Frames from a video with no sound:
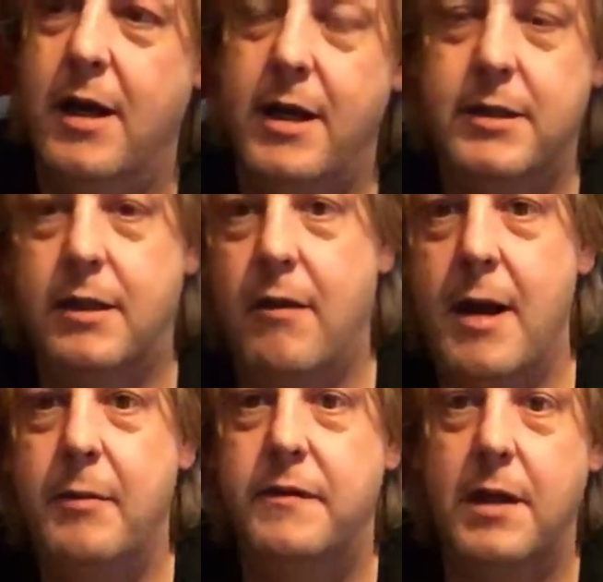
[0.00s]
is a
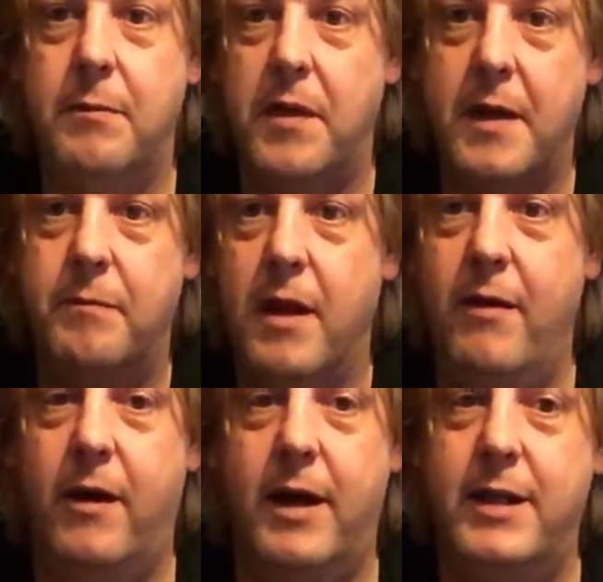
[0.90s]
gram of something,
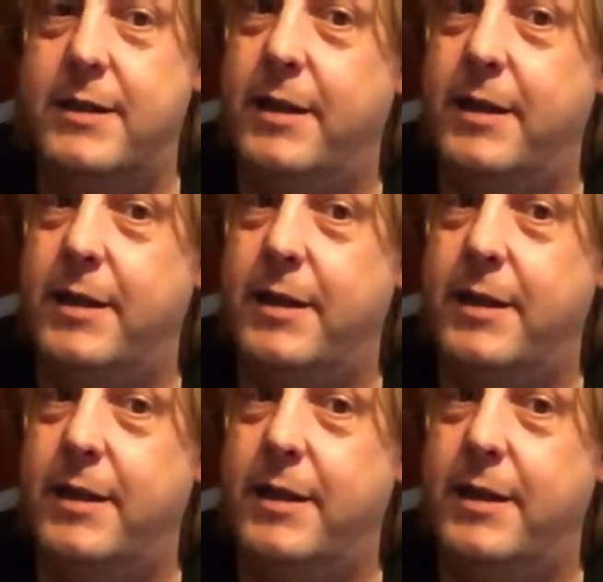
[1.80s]
right?